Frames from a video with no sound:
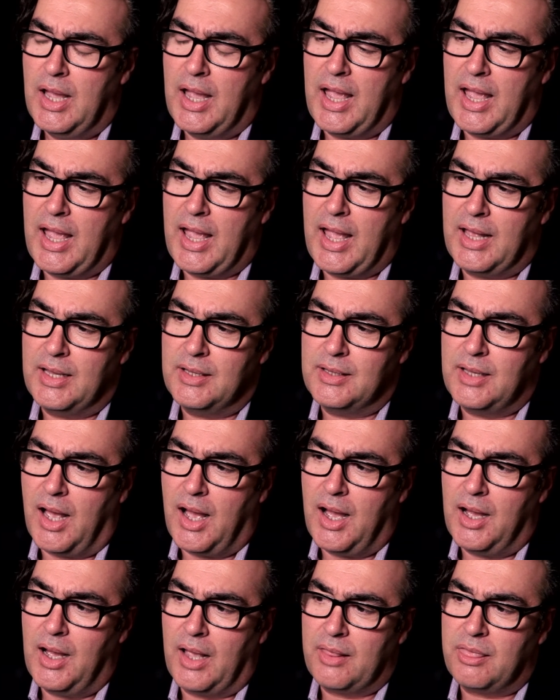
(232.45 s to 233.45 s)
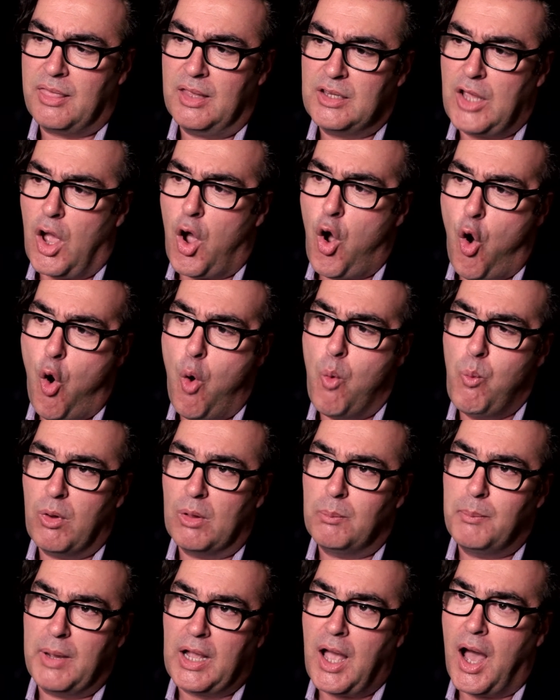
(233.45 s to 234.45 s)
And I think the home
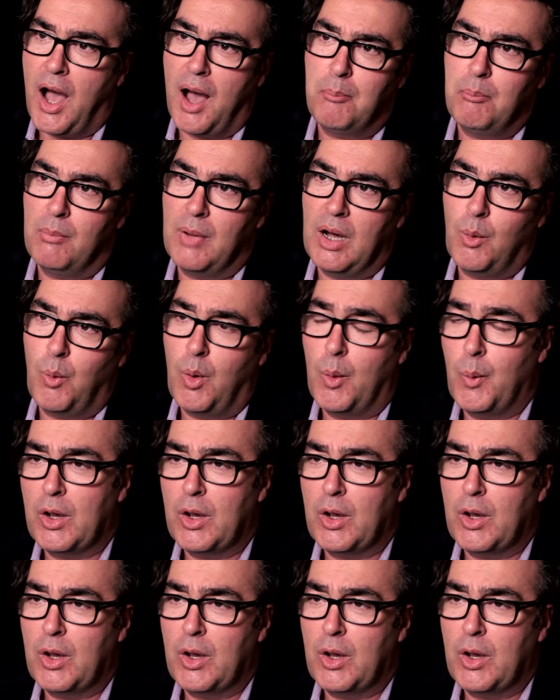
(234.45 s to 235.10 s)
will become what